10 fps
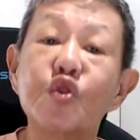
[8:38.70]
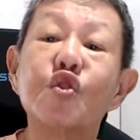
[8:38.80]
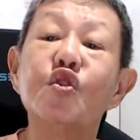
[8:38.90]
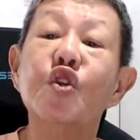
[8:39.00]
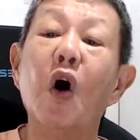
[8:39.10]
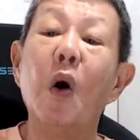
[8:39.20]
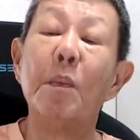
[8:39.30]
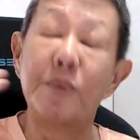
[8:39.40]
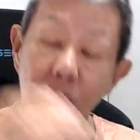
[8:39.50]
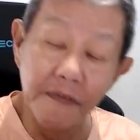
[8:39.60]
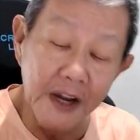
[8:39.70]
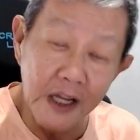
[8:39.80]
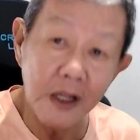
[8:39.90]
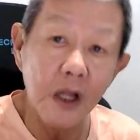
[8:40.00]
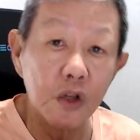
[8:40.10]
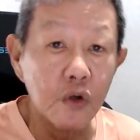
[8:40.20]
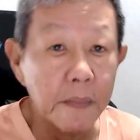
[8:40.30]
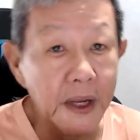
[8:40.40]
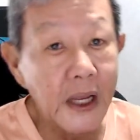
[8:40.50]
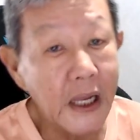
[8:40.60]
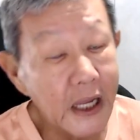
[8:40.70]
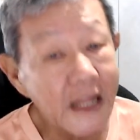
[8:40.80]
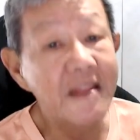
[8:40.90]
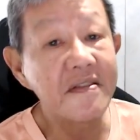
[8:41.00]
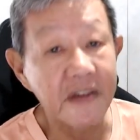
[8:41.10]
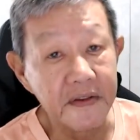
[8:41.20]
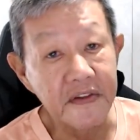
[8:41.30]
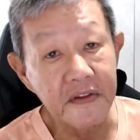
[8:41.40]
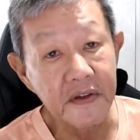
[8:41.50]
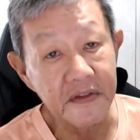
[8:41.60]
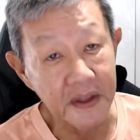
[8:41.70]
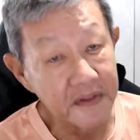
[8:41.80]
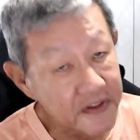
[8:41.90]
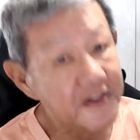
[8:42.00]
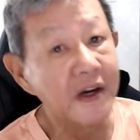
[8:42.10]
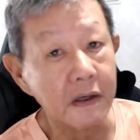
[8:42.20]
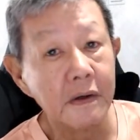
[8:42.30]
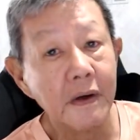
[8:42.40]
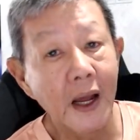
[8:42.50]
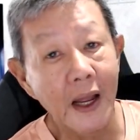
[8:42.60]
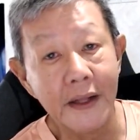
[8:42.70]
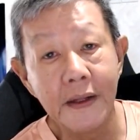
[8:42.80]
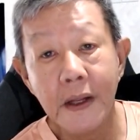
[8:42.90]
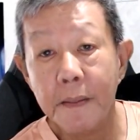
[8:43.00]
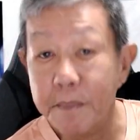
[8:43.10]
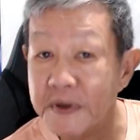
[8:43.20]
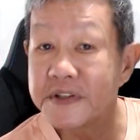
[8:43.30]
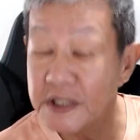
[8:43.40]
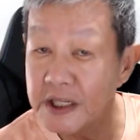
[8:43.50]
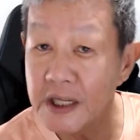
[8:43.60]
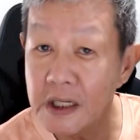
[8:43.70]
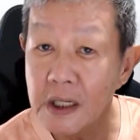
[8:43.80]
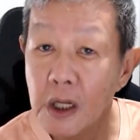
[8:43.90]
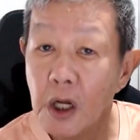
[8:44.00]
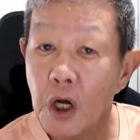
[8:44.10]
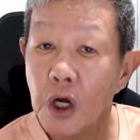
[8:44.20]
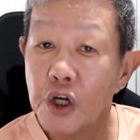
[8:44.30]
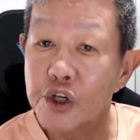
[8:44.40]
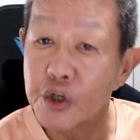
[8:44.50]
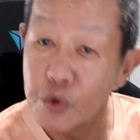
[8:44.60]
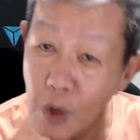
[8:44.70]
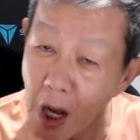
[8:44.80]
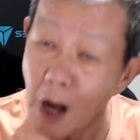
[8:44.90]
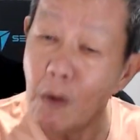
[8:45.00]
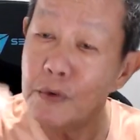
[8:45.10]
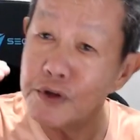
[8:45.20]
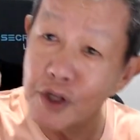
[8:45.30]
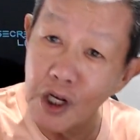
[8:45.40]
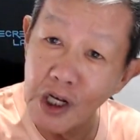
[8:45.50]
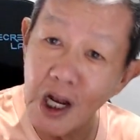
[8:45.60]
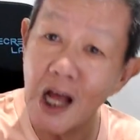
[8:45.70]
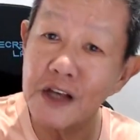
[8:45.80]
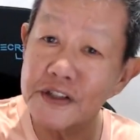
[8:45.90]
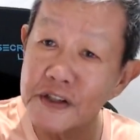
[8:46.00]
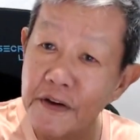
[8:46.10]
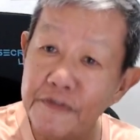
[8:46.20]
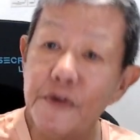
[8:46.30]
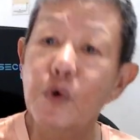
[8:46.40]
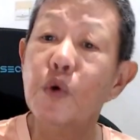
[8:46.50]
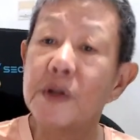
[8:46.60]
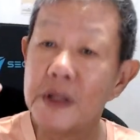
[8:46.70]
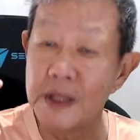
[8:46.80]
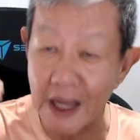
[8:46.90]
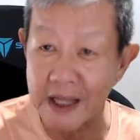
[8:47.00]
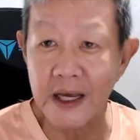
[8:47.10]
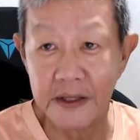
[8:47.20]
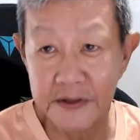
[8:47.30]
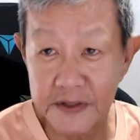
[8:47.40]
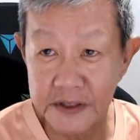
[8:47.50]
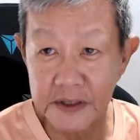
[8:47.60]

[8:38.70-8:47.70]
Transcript: or proving to be insincere and misleading throughout the last few decades.